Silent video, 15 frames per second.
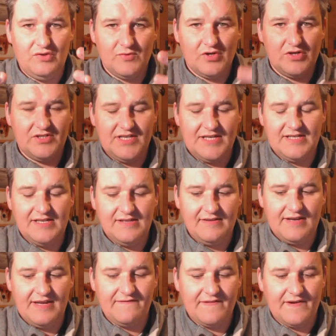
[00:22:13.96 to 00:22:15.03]
two mods
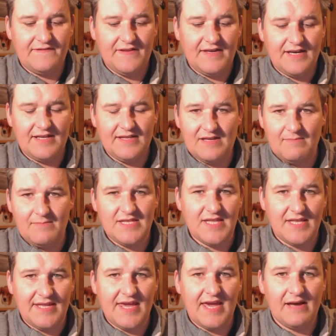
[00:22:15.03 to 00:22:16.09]
18350, and I
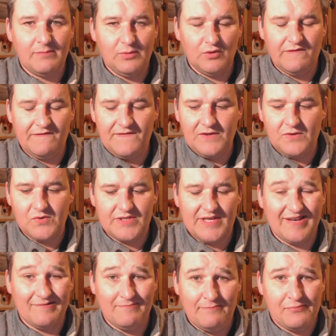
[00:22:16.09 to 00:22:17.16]
mean the Diablo
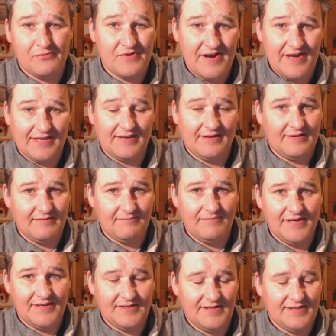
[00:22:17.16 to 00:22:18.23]
feels like a brick
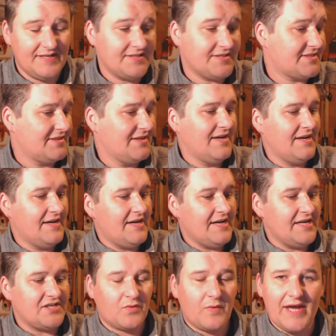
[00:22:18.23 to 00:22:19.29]
compared to this.
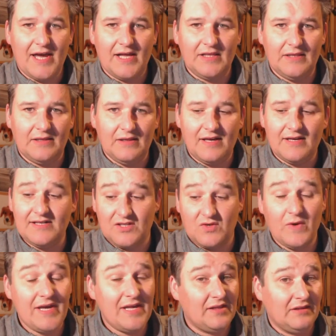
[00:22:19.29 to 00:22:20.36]
It's quite
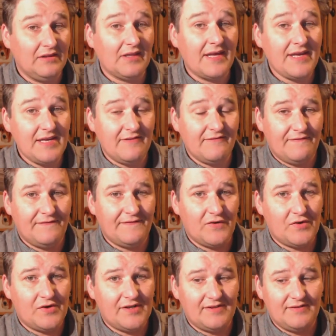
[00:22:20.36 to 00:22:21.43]
it's quite light
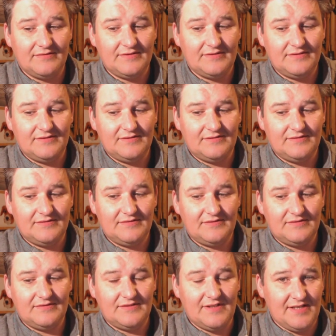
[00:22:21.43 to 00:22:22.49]
for
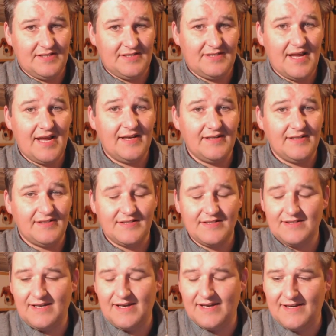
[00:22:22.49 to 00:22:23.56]
its
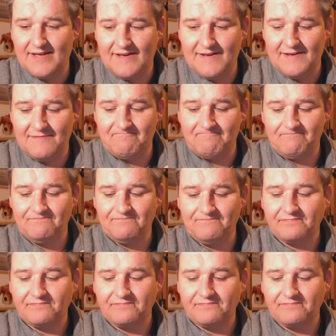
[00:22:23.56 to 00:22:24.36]
size. That's